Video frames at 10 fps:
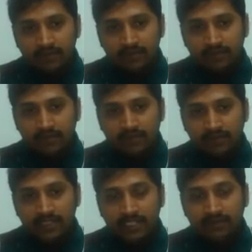
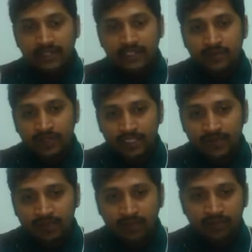c5 square is
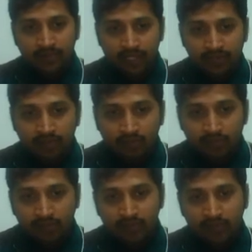available for king to move.
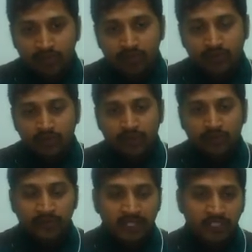So you have
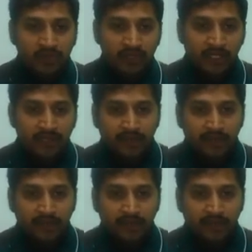to make sure that